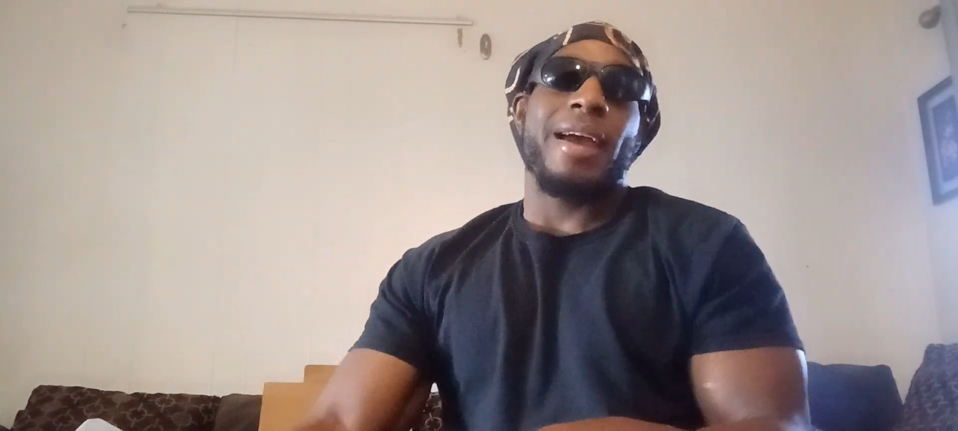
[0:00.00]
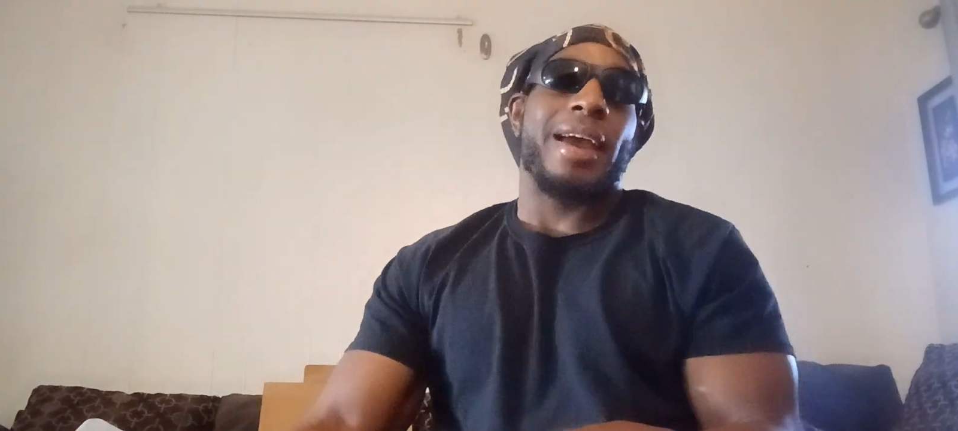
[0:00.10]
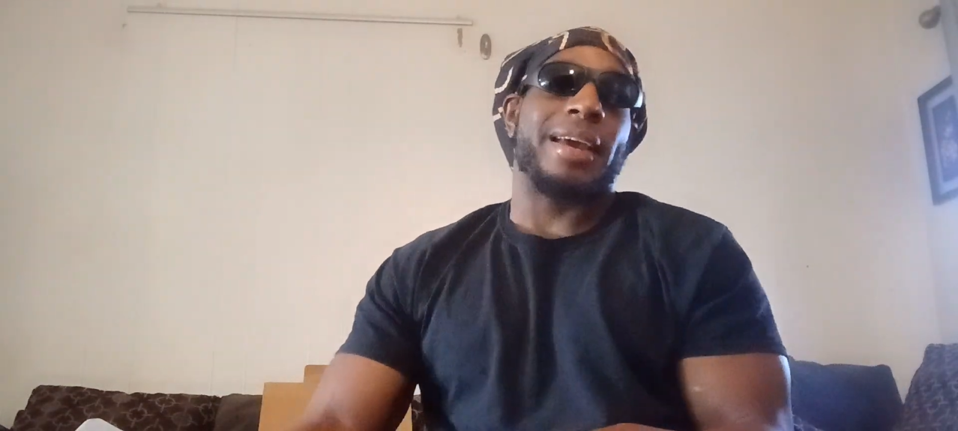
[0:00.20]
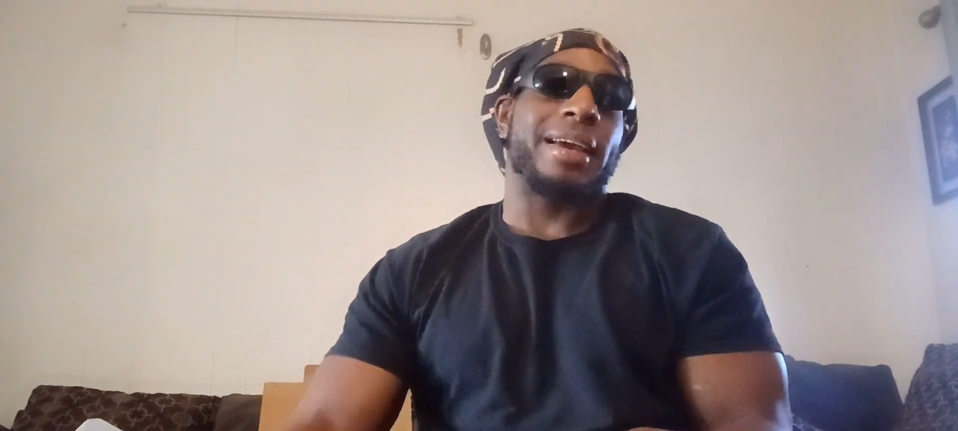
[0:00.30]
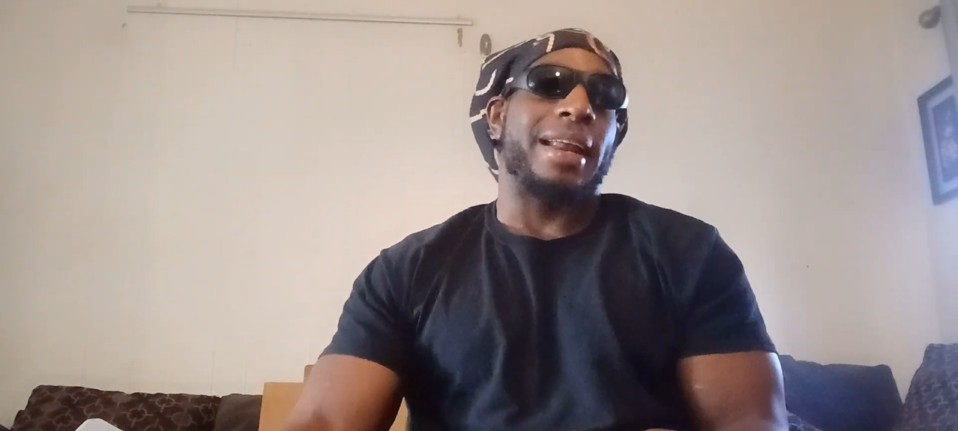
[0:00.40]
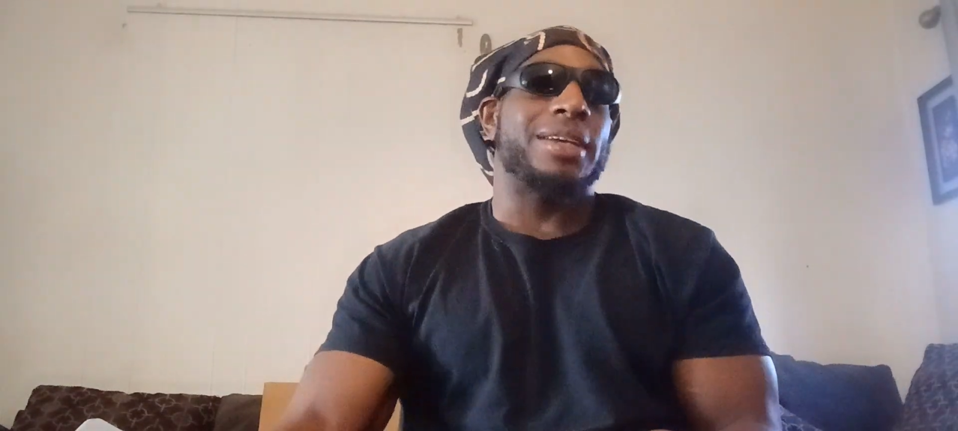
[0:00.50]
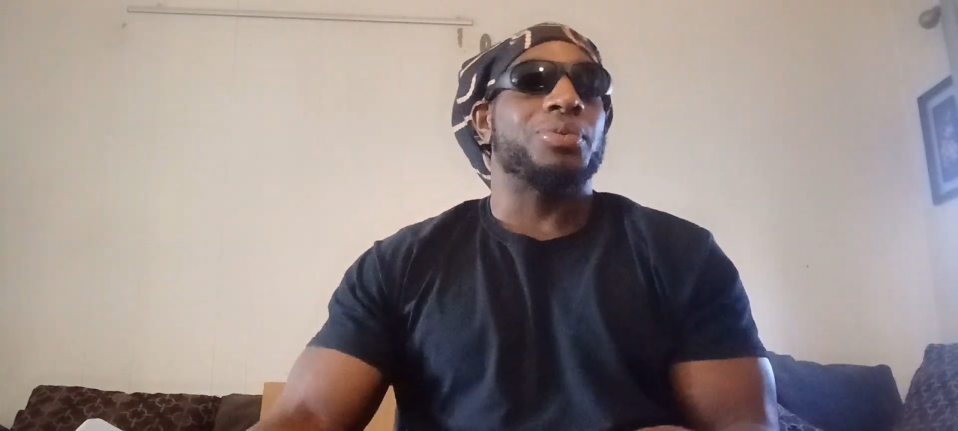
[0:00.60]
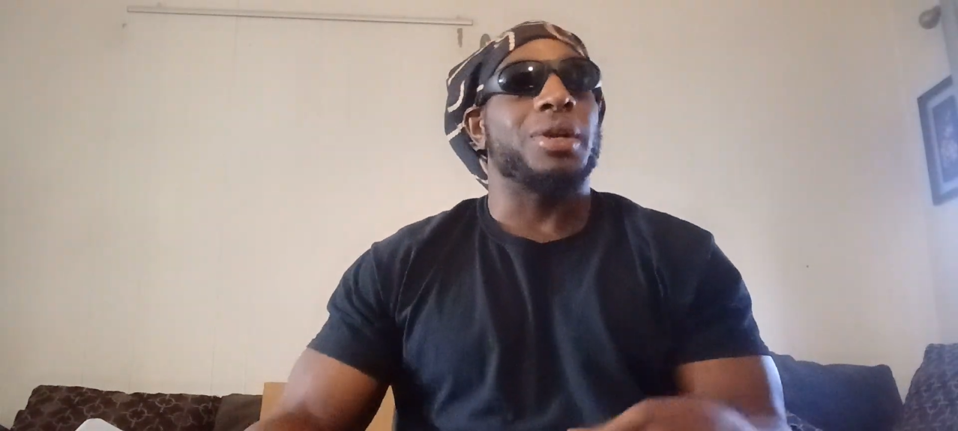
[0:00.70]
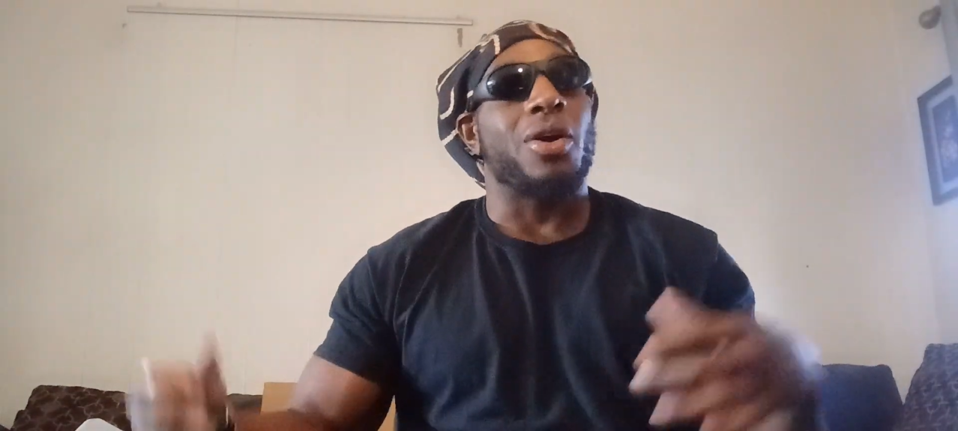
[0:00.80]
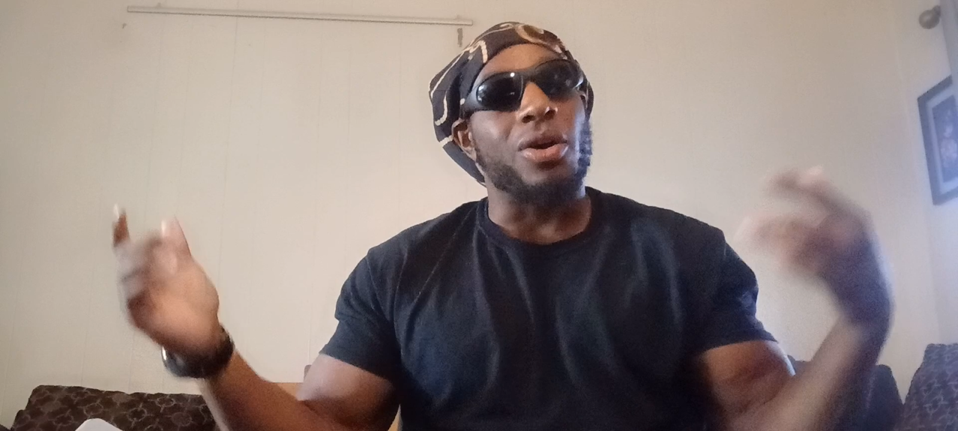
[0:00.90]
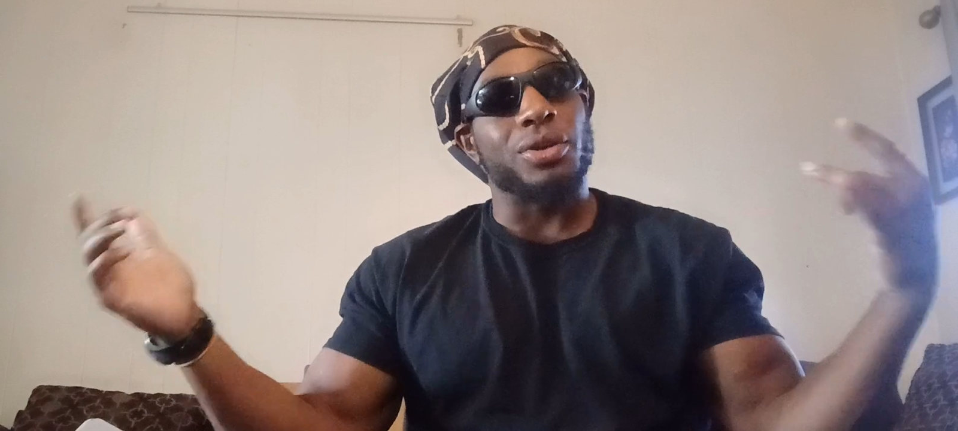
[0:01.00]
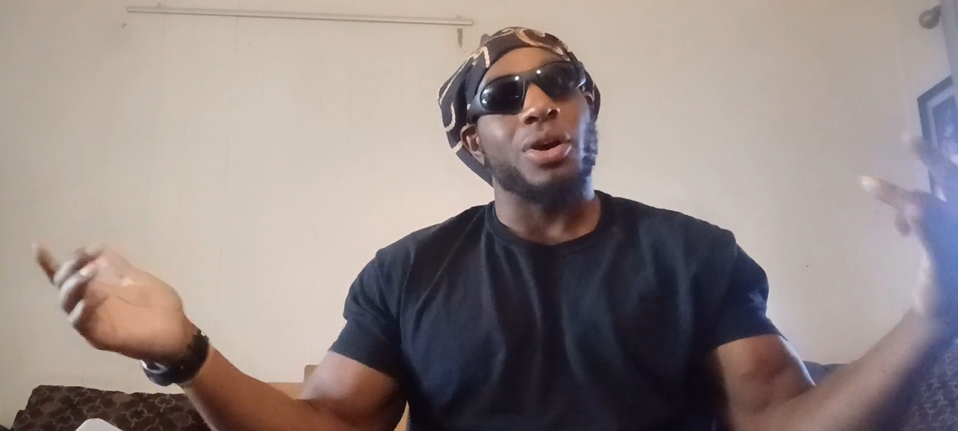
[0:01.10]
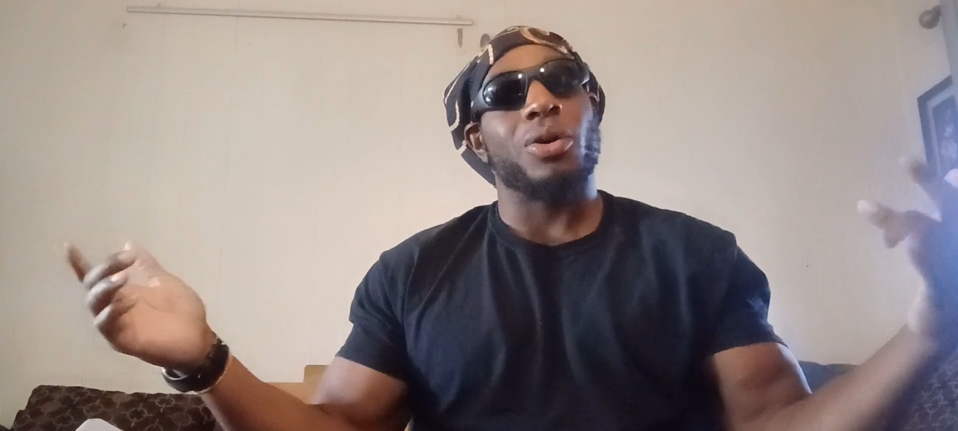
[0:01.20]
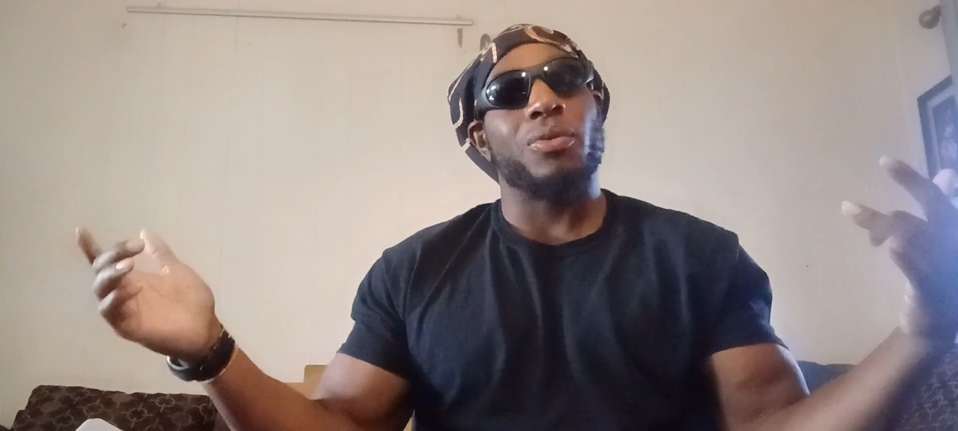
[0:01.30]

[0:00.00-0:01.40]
and as we all know,